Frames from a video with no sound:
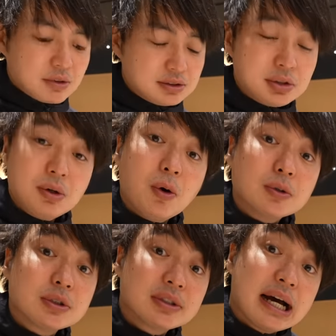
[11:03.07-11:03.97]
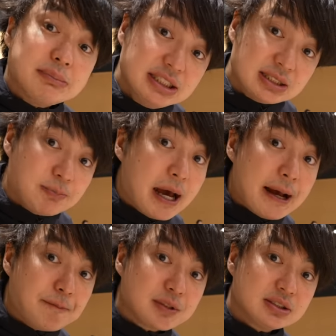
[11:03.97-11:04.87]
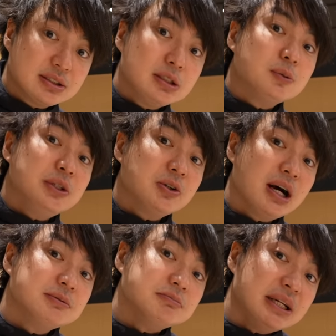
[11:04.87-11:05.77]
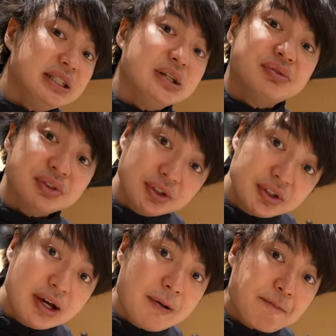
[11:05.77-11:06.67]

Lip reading: So all the time in Japan, still we don't have many food.